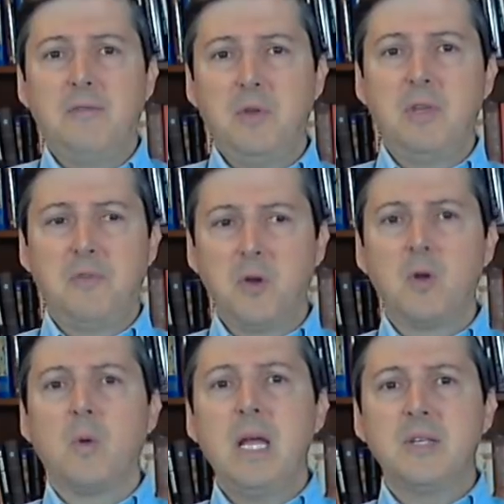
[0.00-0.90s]
if you're
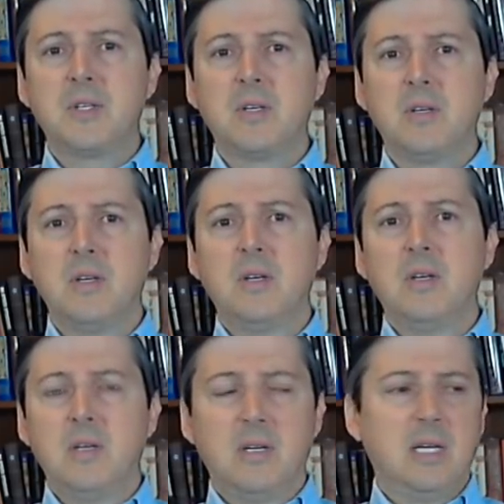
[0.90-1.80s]
at risk
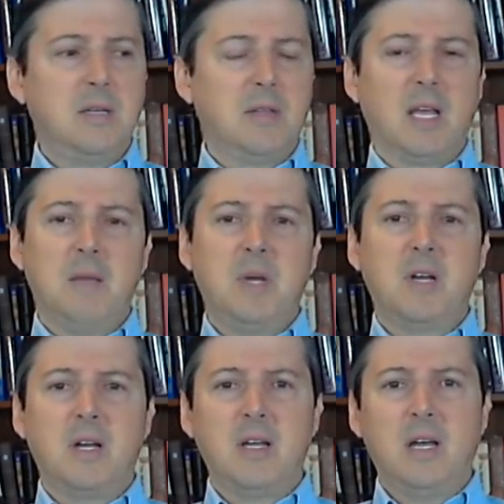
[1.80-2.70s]
and you think, I
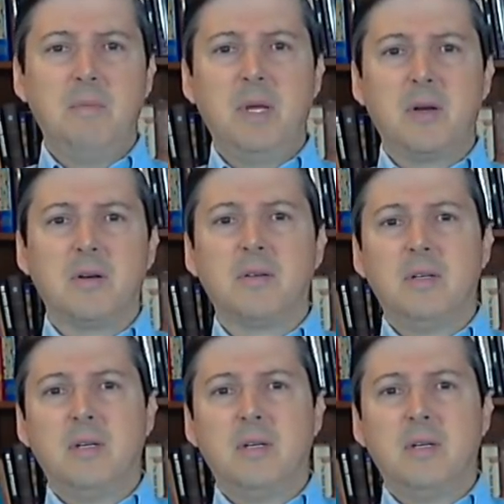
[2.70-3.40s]
better